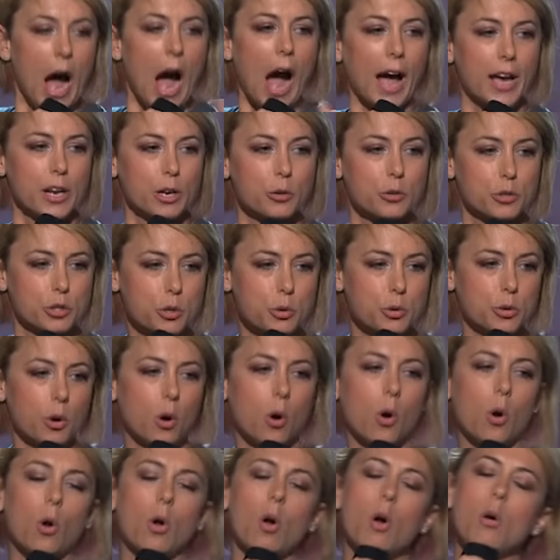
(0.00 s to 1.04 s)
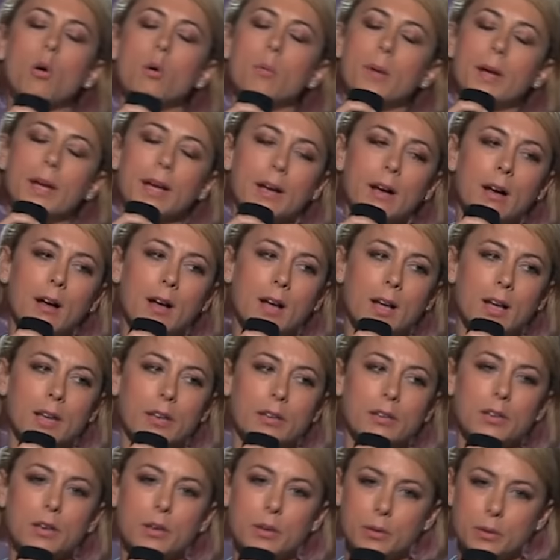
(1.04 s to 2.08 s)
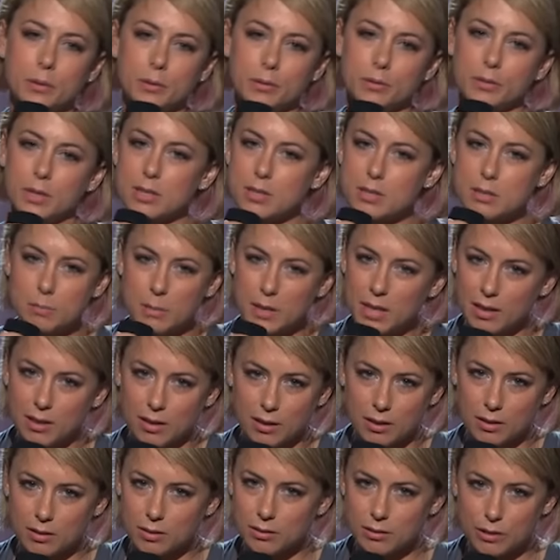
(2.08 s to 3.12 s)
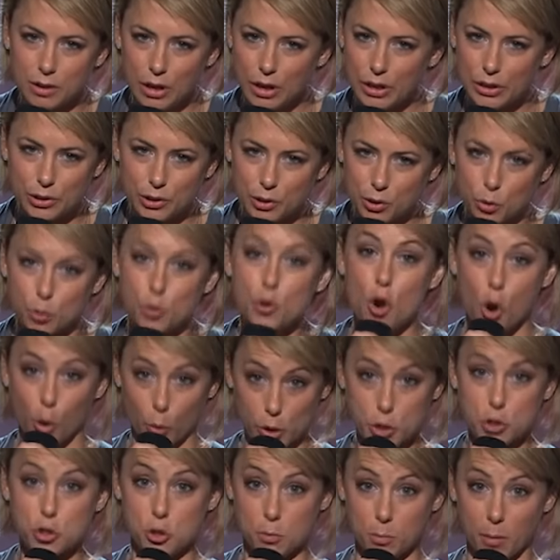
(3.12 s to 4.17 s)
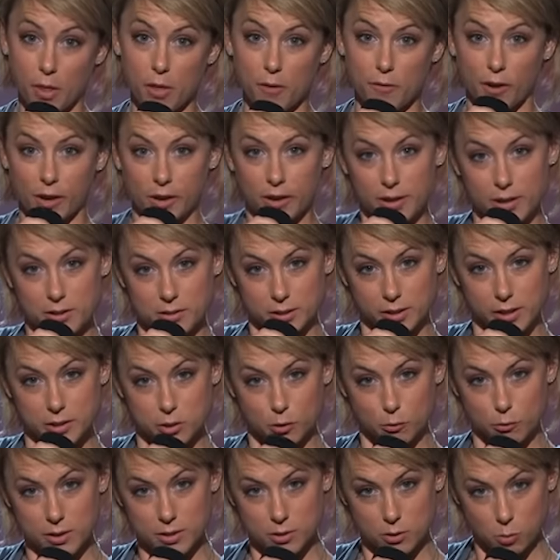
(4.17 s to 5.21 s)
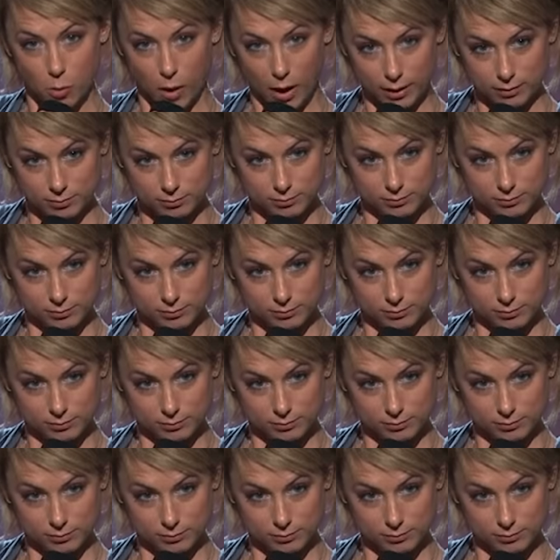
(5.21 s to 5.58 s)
I don't do the whole, oh my God, no, it's me, not you. No, it's you, motherfucker. Here's a list of reasons why.